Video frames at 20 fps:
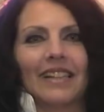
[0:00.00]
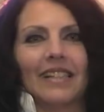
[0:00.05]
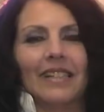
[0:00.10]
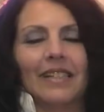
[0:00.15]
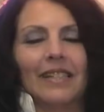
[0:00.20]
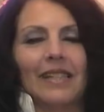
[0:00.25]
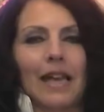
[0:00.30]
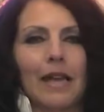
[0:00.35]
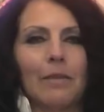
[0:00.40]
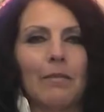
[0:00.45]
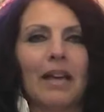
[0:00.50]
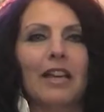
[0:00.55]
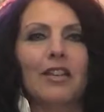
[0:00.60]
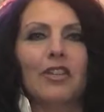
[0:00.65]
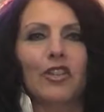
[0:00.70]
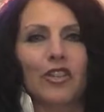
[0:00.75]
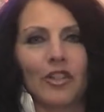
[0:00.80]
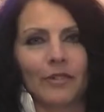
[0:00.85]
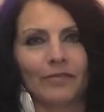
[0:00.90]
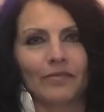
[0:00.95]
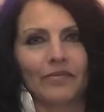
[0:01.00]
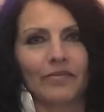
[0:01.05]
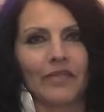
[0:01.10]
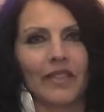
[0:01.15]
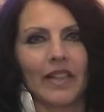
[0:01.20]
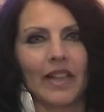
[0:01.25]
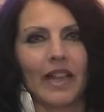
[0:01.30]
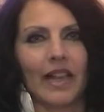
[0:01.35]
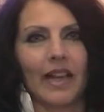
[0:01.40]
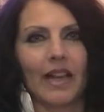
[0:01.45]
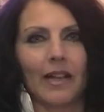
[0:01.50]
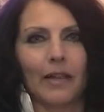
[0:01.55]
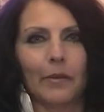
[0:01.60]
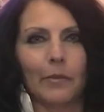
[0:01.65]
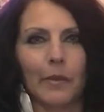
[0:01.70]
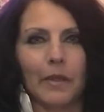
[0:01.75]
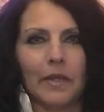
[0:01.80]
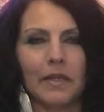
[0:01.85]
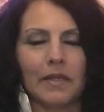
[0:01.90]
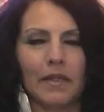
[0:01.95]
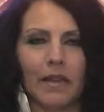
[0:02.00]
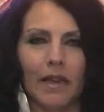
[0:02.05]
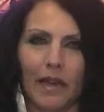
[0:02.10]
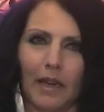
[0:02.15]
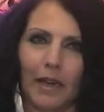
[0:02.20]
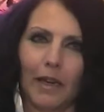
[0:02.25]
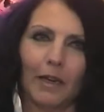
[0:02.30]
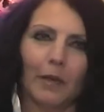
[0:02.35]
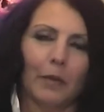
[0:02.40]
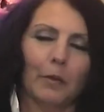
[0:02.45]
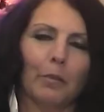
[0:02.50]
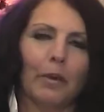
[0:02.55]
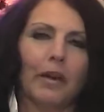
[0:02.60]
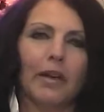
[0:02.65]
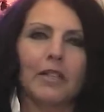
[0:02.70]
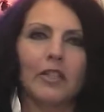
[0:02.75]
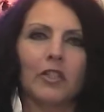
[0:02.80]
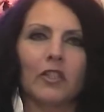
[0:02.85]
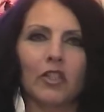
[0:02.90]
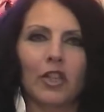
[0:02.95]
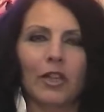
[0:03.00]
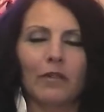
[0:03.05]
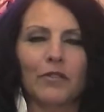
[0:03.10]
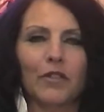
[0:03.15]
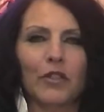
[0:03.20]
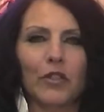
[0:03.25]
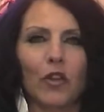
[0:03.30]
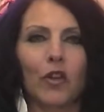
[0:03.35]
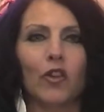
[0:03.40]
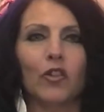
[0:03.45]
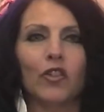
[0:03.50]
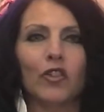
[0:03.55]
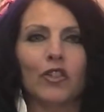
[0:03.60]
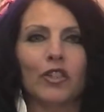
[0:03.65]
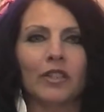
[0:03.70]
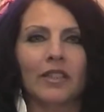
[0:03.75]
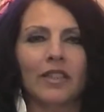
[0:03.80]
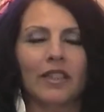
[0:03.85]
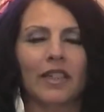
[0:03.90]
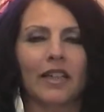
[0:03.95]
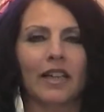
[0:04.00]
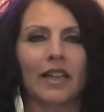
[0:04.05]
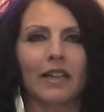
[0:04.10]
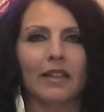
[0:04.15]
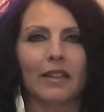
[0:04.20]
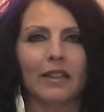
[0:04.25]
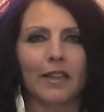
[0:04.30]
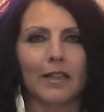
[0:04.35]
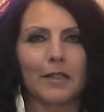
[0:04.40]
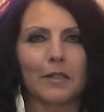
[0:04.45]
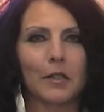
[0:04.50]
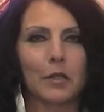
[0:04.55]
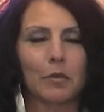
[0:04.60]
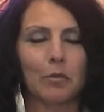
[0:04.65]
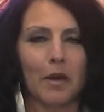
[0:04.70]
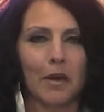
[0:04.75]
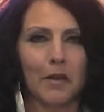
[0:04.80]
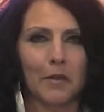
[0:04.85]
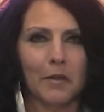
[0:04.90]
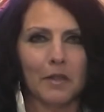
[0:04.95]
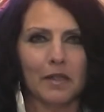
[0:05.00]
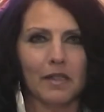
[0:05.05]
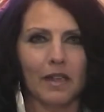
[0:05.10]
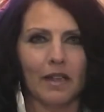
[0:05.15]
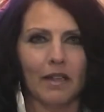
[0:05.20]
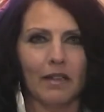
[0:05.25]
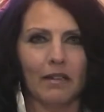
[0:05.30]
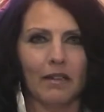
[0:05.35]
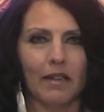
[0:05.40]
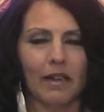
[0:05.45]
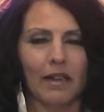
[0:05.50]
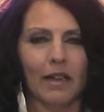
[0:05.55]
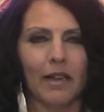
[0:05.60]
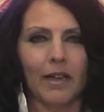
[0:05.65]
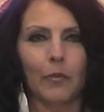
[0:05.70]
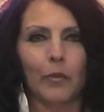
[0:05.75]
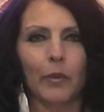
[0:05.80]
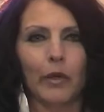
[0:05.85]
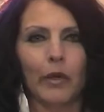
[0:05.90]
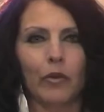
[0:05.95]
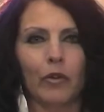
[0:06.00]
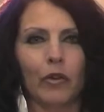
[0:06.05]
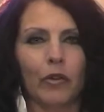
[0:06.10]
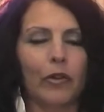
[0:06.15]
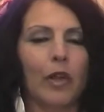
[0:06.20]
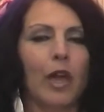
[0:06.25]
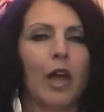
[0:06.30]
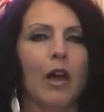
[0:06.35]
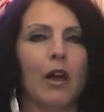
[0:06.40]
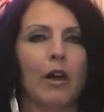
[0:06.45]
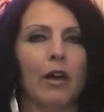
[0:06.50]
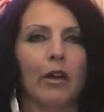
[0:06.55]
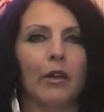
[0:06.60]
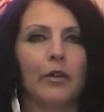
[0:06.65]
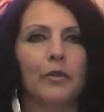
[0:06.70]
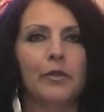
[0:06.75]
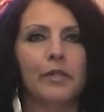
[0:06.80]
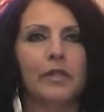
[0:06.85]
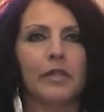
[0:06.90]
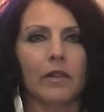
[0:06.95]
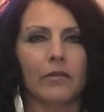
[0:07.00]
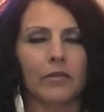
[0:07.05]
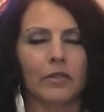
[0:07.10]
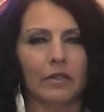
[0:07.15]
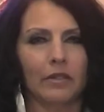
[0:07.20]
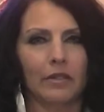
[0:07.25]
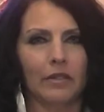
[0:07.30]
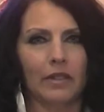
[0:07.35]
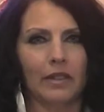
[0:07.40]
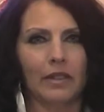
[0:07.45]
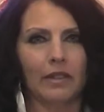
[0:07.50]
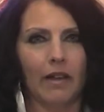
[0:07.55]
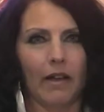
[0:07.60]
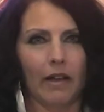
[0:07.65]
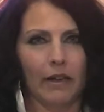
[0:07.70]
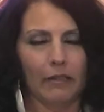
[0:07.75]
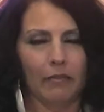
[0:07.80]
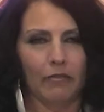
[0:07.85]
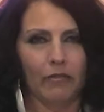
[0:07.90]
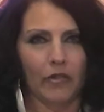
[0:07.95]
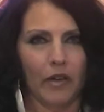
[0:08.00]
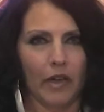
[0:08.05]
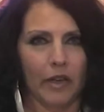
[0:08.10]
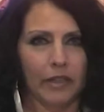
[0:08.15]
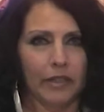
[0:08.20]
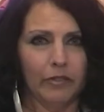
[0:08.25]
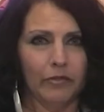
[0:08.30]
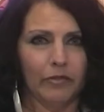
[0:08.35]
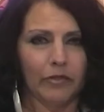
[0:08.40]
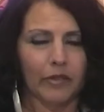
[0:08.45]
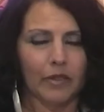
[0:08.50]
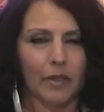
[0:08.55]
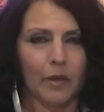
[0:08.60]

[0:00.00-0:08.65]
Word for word: this is Ammach and we're saying goodbye to Jeff Scott and thanks to Miles again and we're on 0795